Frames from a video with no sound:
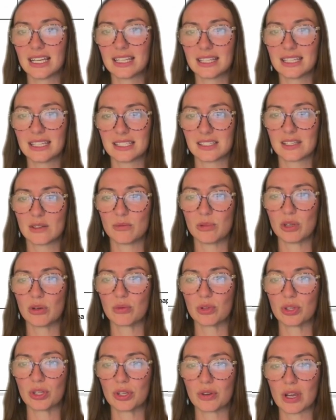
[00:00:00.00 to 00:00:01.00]
this can be a
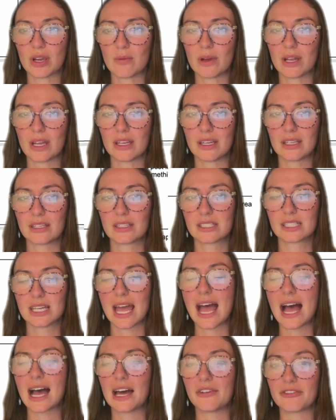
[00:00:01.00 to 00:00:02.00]
really great way
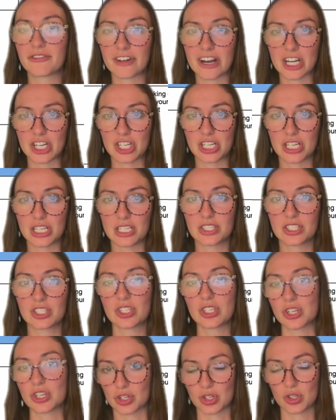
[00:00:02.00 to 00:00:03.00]
to add freshness
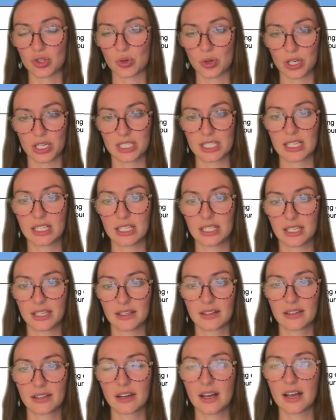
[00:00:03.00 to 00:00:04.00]
to your
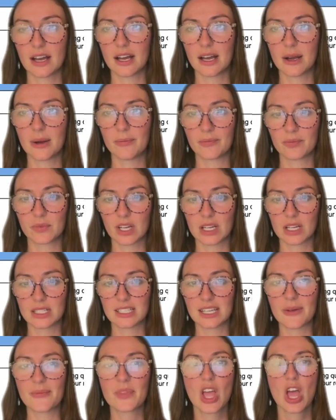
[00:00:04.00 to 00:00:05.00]
storytelling
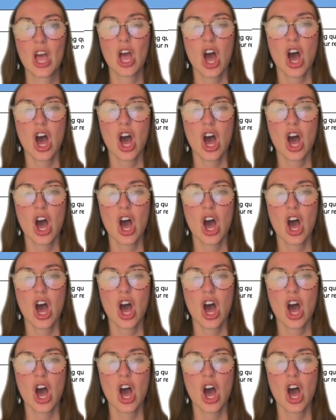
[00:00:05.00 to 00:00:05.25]
content.